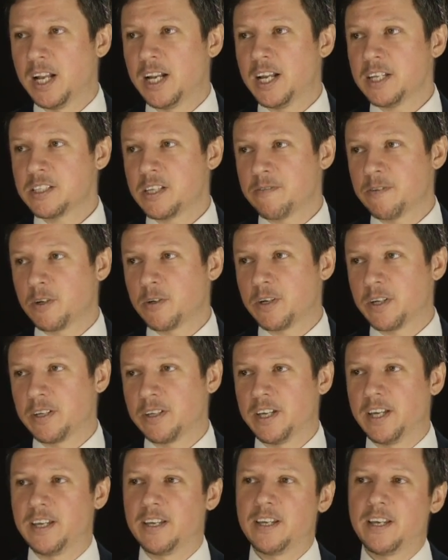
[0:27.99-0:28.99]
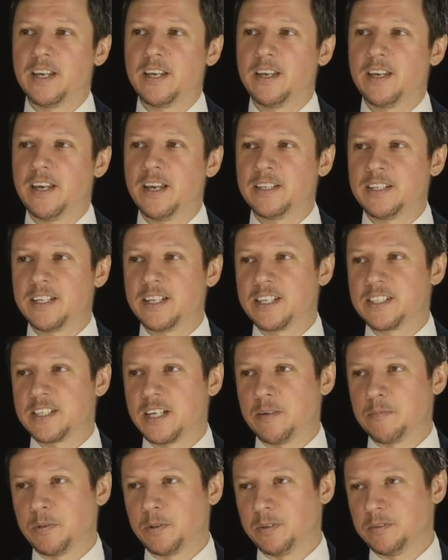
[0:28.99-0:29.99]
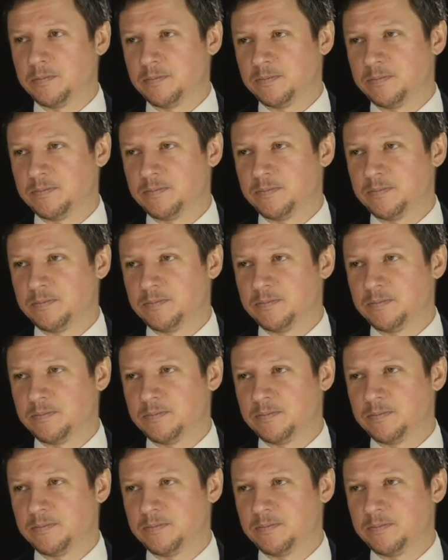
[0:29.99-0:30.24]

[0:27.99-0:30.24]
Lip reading: Let's have a look at an example.